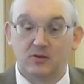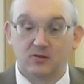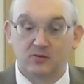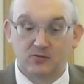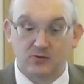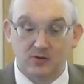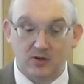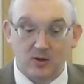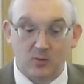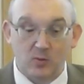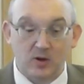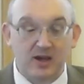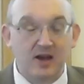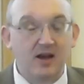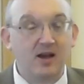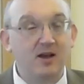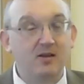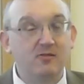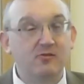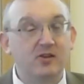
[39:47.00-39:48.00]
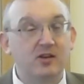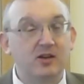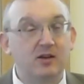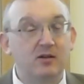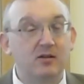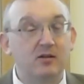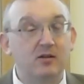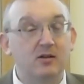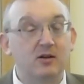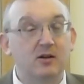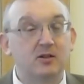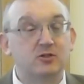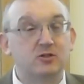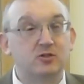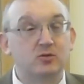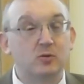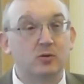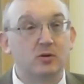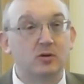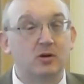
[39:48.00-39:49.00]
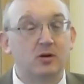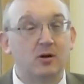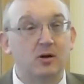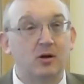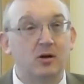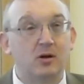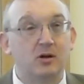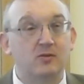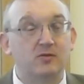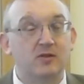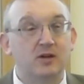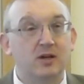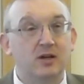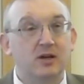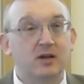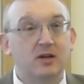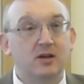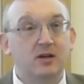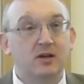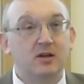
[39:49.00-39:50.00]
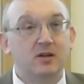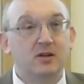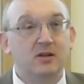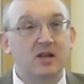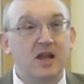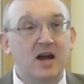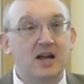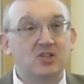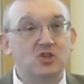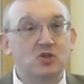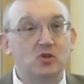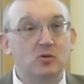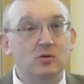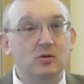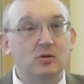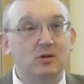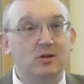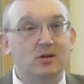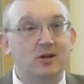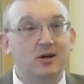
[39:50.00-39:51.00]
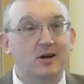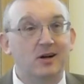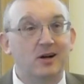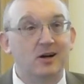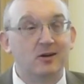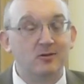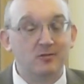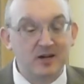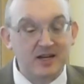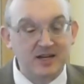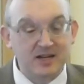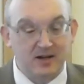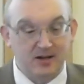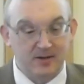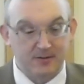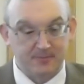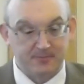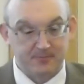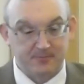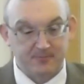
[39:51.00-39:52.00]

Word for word: So that we have here a sort of natural arena.